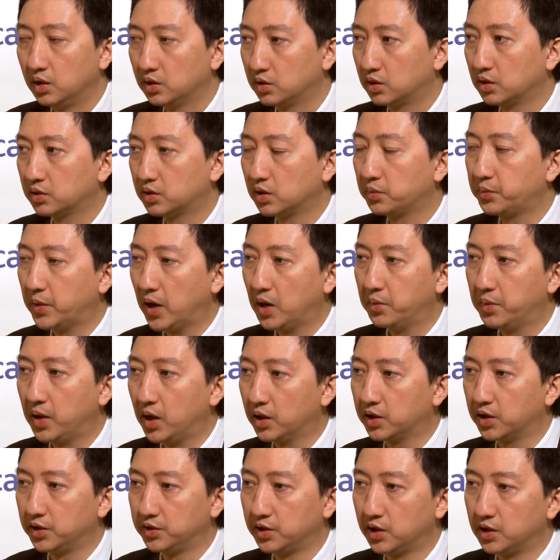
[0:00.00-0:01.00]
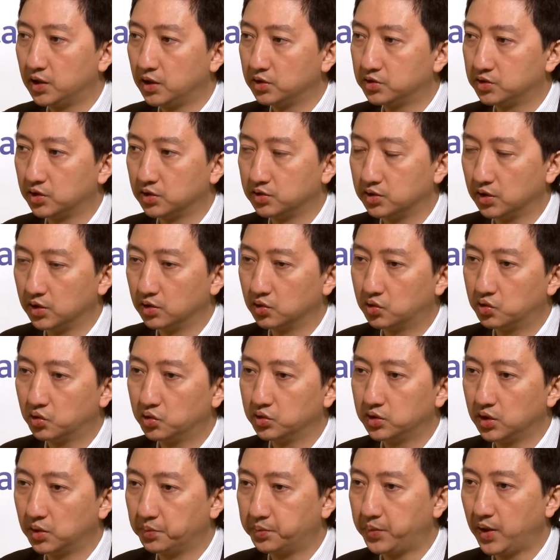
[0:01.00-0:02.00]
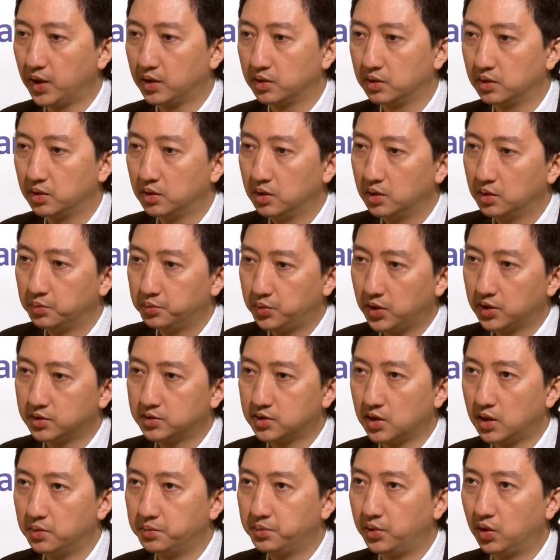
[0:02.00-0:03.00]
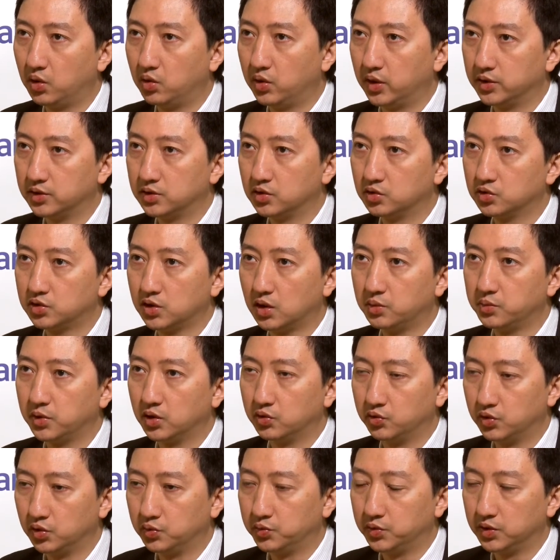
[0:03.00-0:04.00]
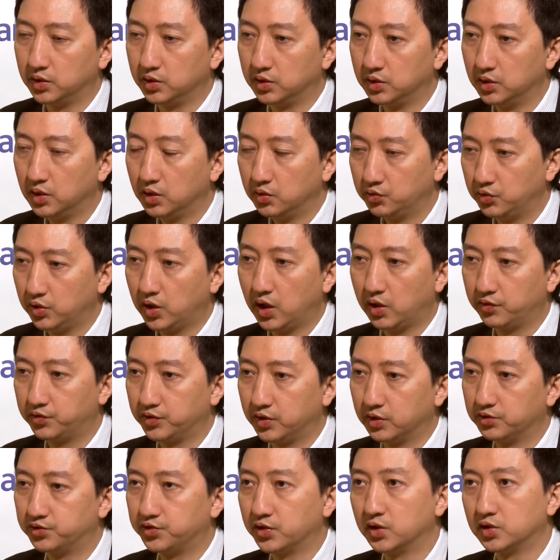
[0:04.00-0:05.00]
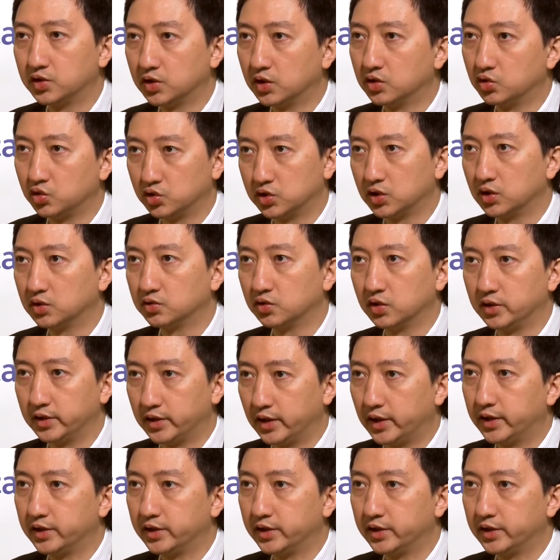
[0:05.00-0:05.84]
The, the biomarker analysis including blood, blood sample and tissue sample will be, we have the further research in the